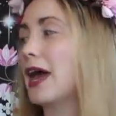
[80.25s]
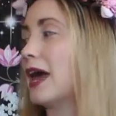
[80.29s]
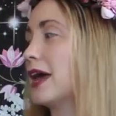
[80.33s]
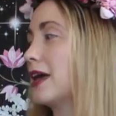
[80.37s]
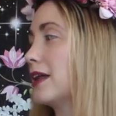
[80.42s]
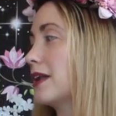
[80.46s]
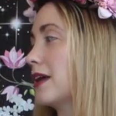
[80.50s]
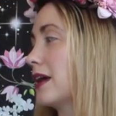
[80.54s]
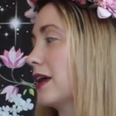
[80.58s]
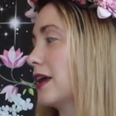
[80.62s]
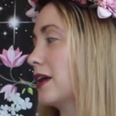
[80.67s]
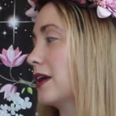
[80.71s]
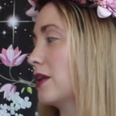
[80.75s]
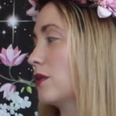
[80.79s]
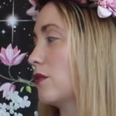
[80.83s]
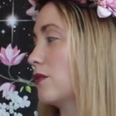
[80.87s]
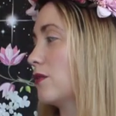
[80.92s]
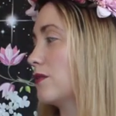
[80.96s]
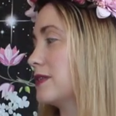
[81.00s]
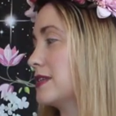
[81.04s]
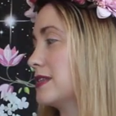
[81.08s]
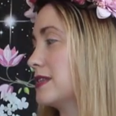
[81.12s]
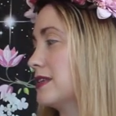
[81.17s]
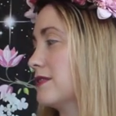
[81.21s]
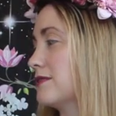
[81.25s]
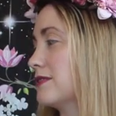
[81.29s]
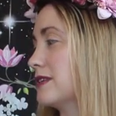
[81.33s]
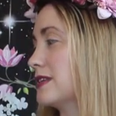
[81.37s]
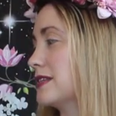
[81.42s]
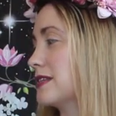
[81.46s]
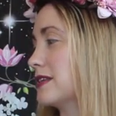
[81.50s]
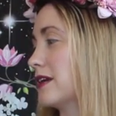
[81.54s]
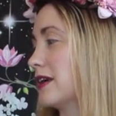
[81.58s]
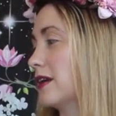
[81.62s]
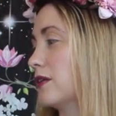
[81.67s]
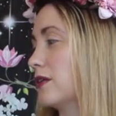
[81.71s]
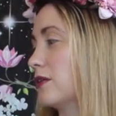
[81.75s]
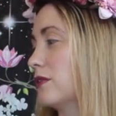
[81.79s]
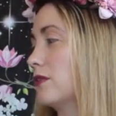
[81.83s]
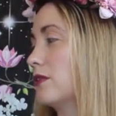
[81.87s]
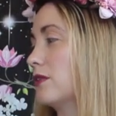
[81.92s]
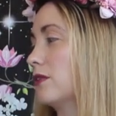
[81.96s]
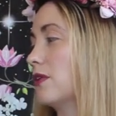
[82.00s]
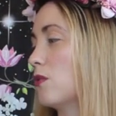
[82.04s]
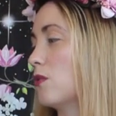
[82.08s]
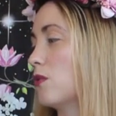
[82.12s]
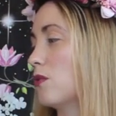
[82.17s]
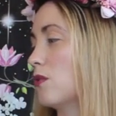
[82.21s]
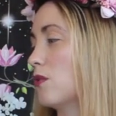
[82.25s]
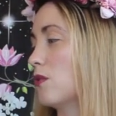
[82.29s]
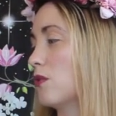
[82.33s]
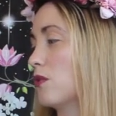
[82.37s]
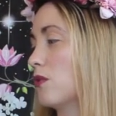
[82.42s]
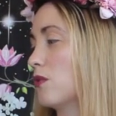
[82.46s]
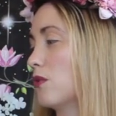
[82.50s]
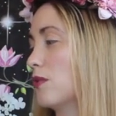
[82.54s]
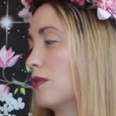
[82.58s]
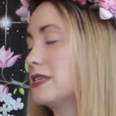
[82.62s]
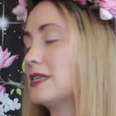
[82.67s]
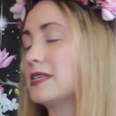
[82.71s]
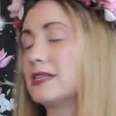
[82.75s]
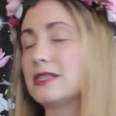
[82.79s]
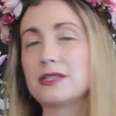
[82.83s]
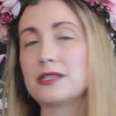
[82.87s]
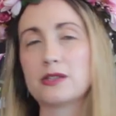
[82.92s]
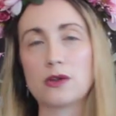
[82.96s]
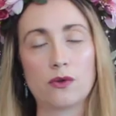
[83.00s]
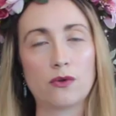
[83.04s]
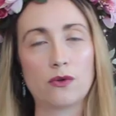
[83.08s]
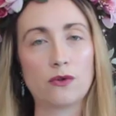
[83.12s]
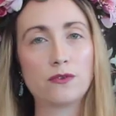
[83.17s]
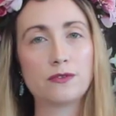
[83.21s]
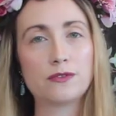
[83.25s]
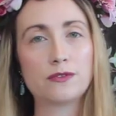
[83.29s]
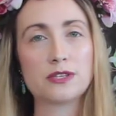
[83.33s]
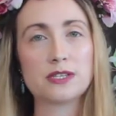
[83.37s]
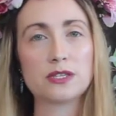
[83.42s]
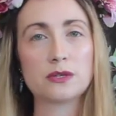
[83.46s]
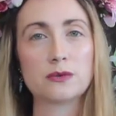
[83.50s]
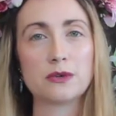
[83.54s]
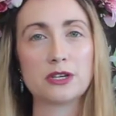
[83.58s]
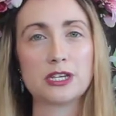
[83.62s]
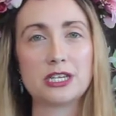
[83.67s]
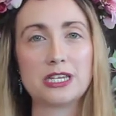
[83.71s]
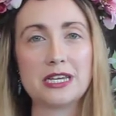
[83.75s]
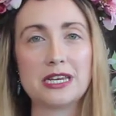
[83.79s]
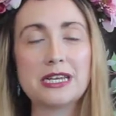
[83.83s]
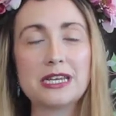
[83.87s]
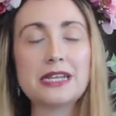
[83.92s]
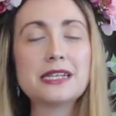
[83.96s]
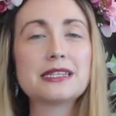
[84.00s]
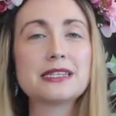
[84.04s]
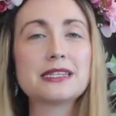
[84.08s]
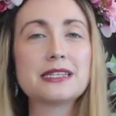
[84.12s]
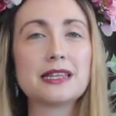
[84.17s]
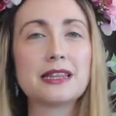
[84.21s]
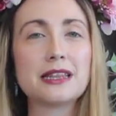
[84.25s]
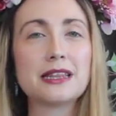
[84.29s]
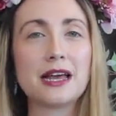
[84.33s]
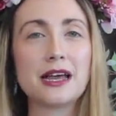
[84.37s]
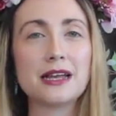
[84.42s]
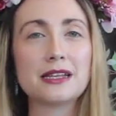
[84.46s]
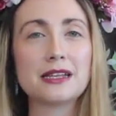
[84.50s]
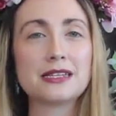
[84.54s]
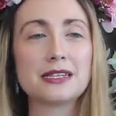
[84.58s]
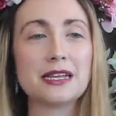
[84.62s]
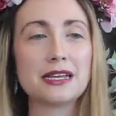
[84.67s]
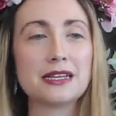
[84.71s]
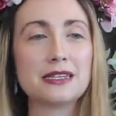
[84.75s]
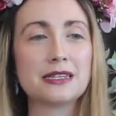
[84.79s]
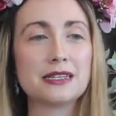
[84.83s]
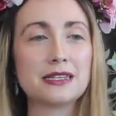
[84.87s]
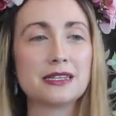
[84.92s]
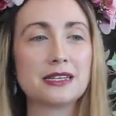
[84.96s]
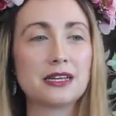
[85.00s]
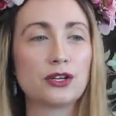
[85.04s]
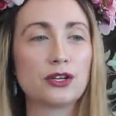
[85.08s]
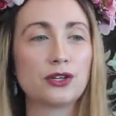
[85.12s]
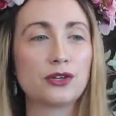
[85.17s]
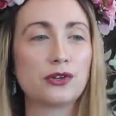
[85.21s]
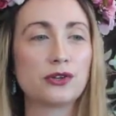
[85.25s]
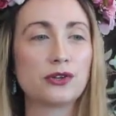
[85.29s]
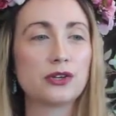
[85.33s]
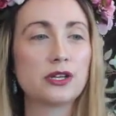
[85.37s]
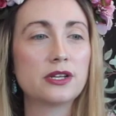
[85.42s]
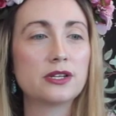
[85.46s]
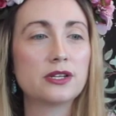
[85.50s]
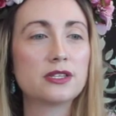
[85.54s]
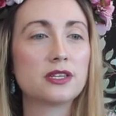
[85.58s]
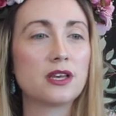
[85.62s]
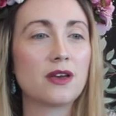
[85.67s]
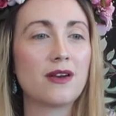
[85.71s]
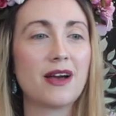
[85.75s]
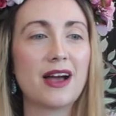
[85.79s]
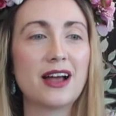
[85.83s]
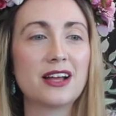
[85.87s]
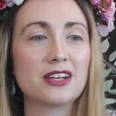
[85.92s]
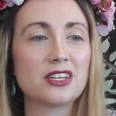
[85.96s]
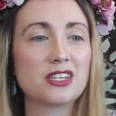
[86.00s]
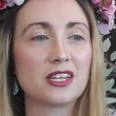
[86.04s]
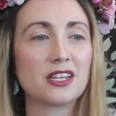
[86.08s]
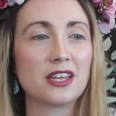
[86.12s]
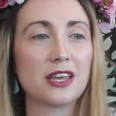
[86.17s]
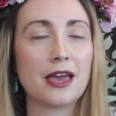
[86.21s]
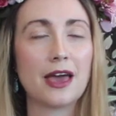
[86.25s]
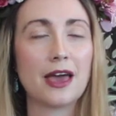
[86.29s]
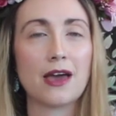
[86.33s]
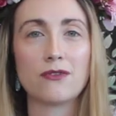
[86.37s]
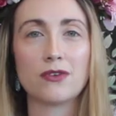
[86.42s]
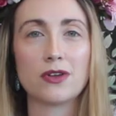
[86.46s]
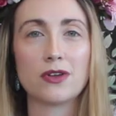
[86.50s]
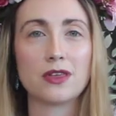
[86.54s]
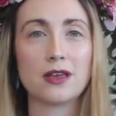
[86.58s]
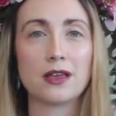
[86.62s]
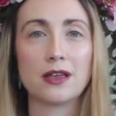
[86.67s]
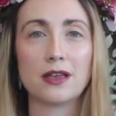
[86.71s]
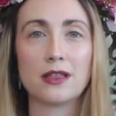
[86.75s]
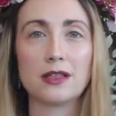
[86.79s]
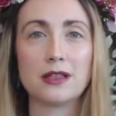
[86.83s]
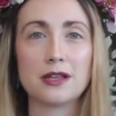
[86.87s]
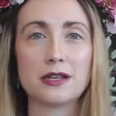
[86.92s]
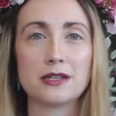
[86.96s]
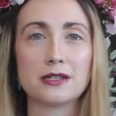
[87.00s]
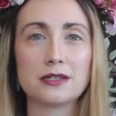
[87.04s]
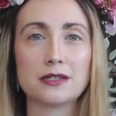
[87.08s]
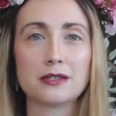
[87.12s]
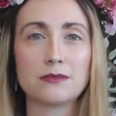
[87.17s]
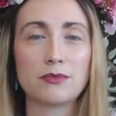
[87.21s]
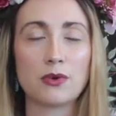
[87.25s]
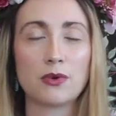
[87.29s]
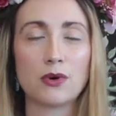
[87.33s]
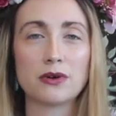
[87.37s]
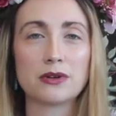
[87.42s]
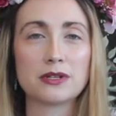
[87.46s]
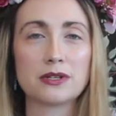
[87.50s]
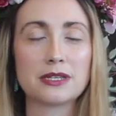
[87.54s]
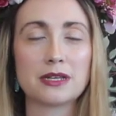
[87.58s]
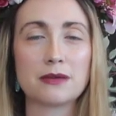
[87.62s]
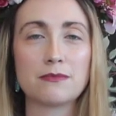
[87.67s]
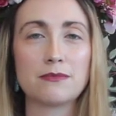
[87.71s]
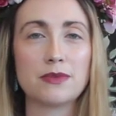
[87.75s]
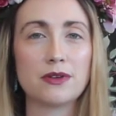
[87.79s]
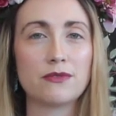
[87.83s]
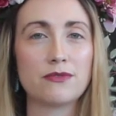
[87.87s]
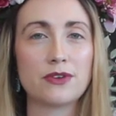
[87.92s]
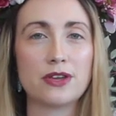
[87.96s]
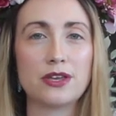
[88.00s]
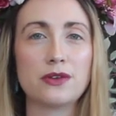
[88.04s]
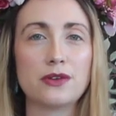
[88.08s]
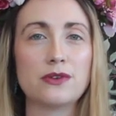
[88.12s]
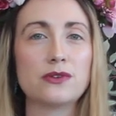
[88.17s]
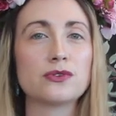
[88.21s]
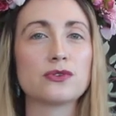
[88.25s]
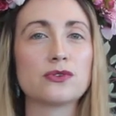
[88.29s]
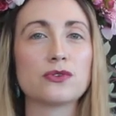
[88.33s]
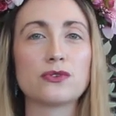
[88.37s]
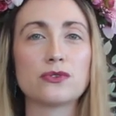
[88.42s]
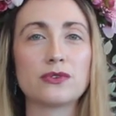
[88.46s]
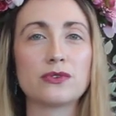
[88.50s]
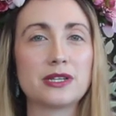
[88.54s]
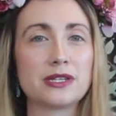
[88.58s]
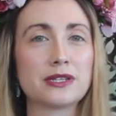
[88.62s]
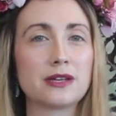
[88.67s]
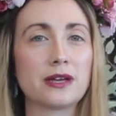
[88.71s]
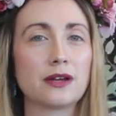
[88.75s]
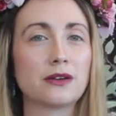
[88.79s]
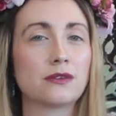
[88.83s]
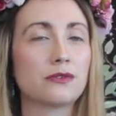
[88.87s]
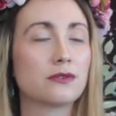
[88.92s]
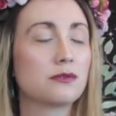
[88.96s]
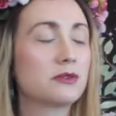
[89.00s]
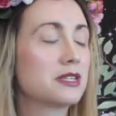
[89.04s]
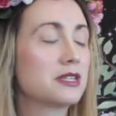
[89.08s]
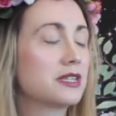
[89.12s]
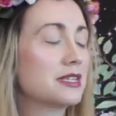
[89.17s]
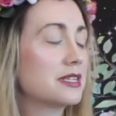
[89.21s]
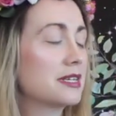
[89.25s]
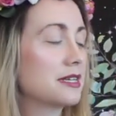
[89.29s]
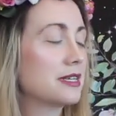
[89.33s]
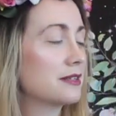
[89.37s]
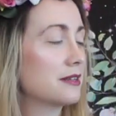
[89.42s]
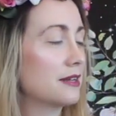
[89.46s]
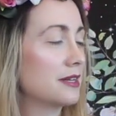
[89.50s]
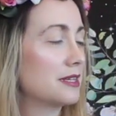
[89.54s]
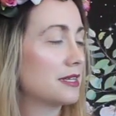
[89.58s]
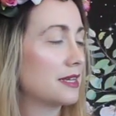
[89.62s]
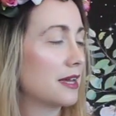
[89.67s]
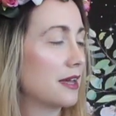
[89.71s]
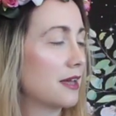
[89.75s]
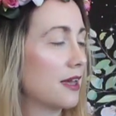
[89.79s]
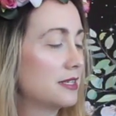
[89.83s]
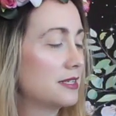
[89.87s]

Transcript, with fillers: And I can obviously recycle or dissolve the squishies that Stacey's included. So actually everything in this box can be reused or recycled, which is exciting.